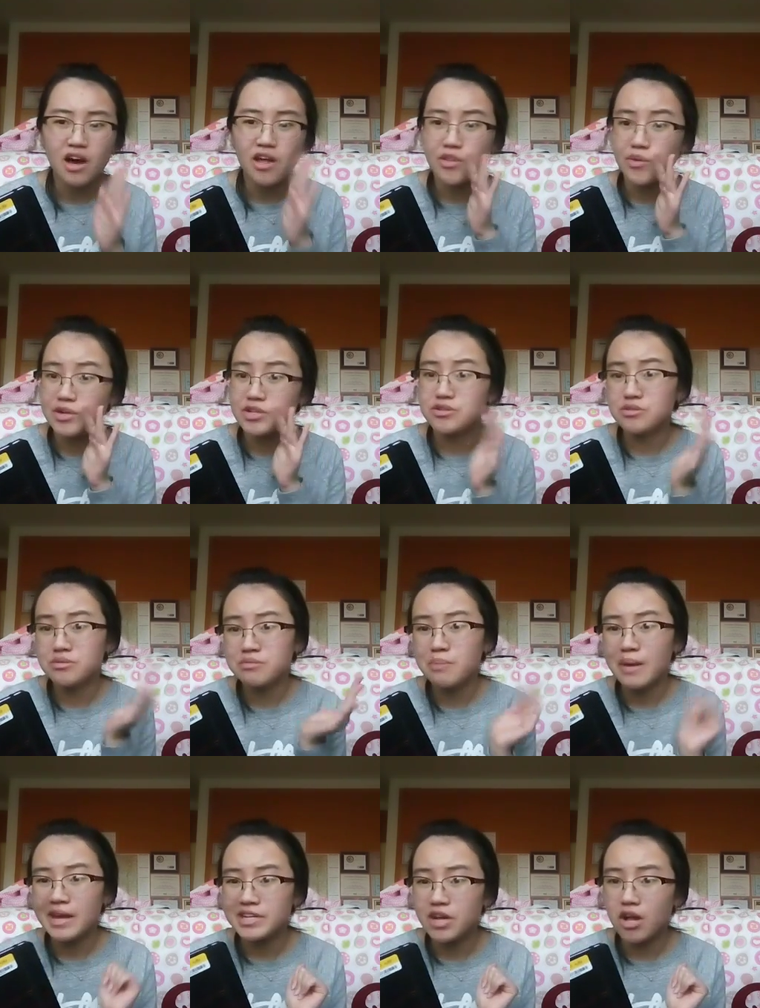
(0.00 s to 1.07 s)
Although I do
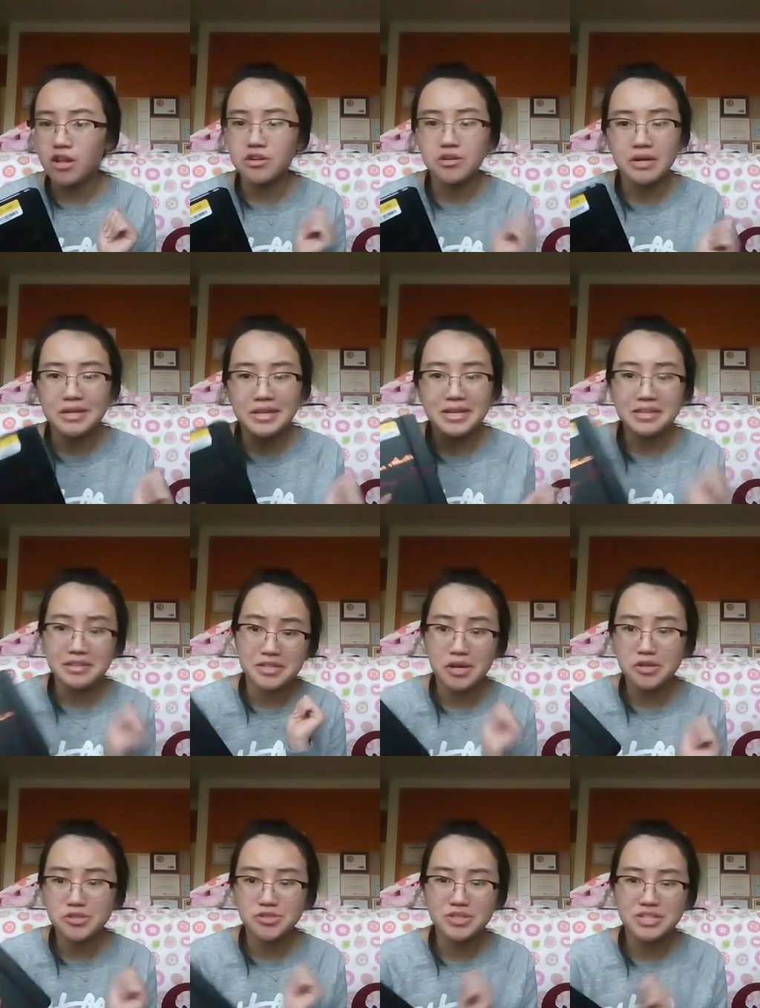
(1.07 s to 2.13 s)
pay $1 at like the
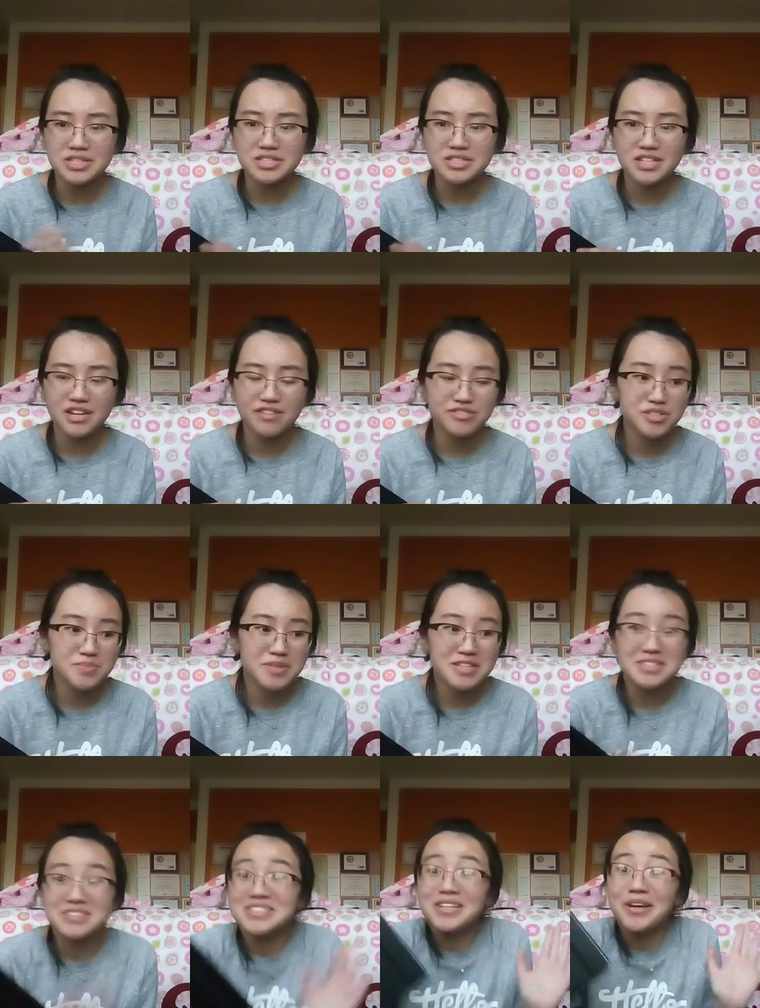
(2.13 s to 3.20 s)
Dollar Tree and stuff, just
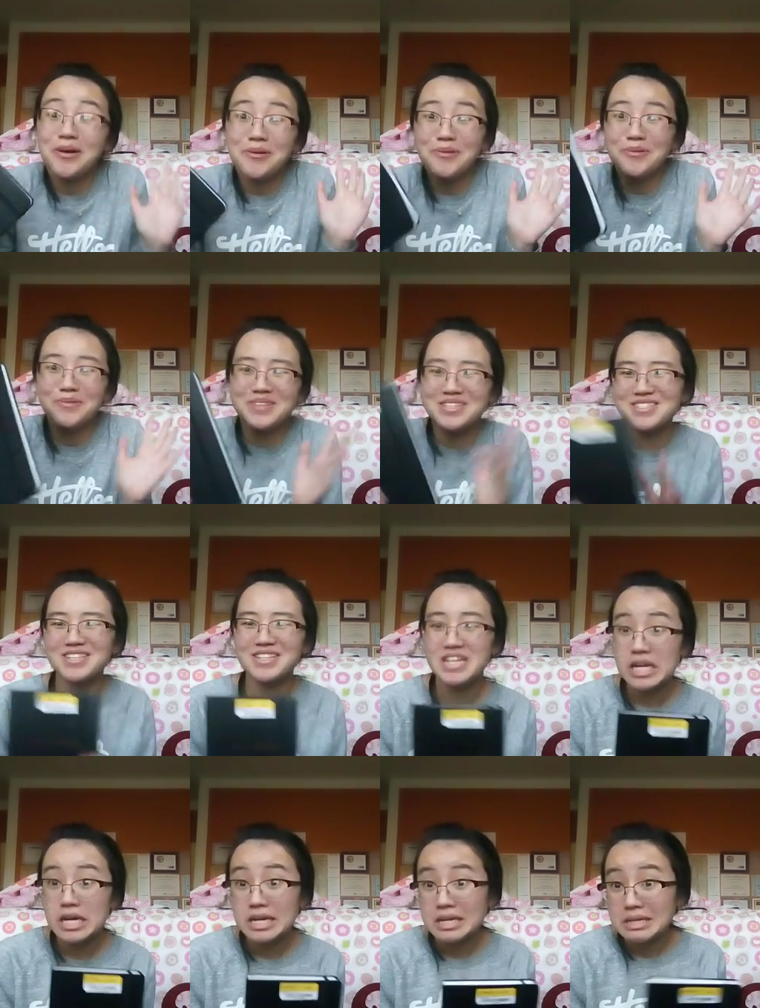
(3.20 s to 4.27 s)
because it's like, oh,
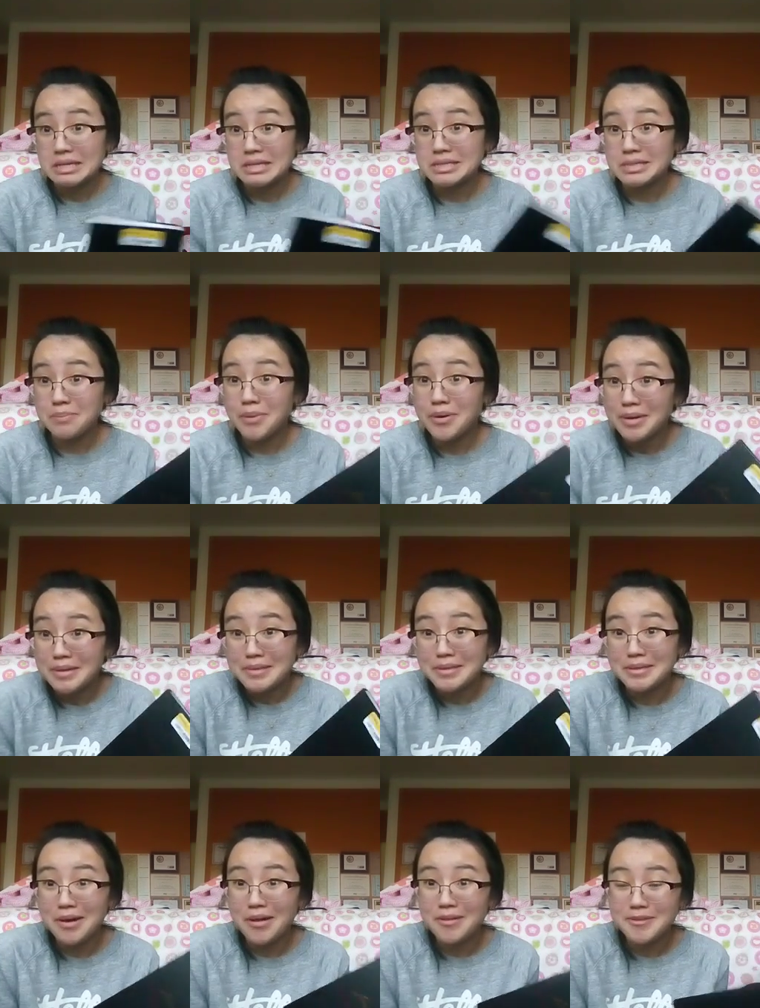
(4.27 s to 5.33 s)
it's a book at
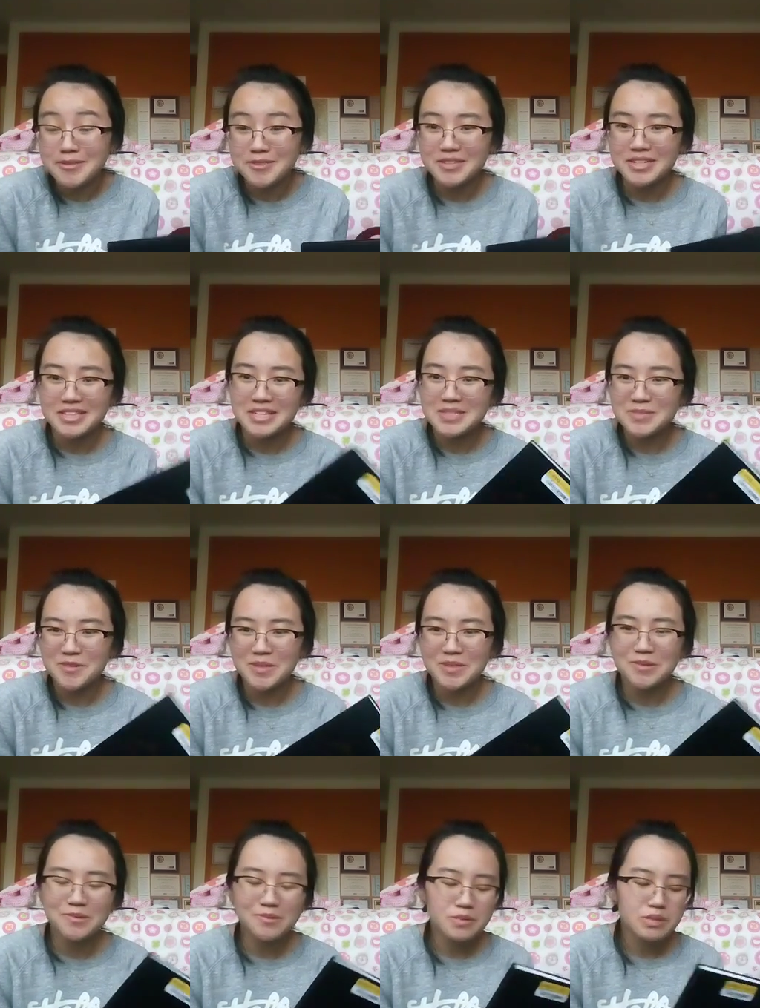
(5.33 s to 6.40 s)
the Dollar Tree. That's
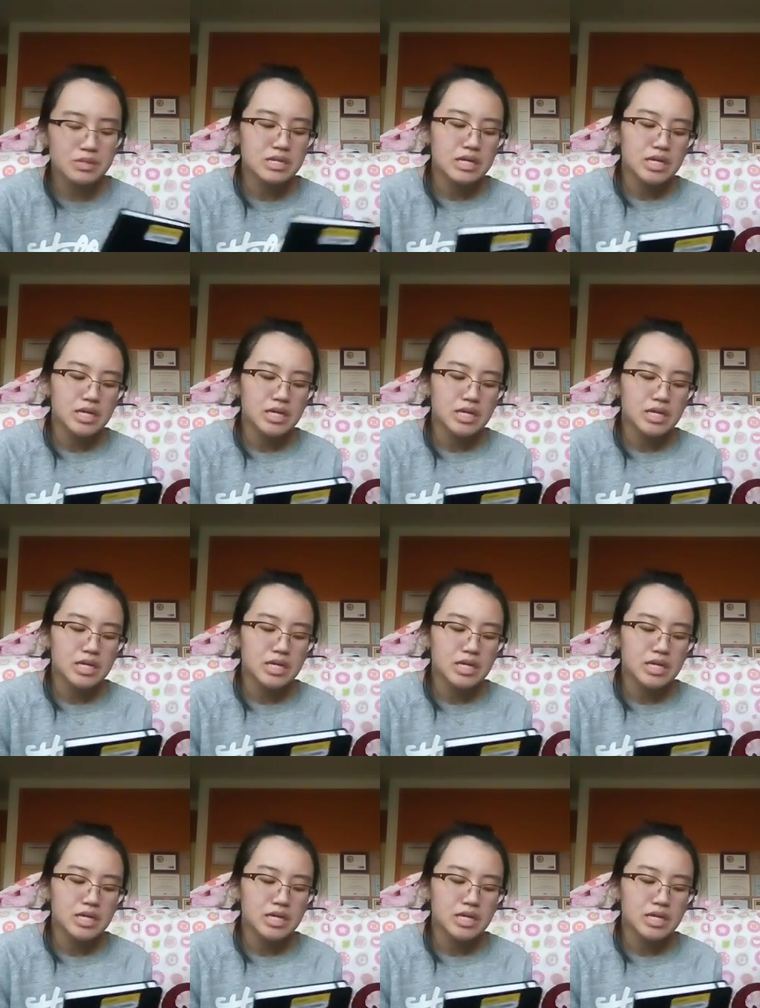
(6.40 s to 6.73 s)
really cool.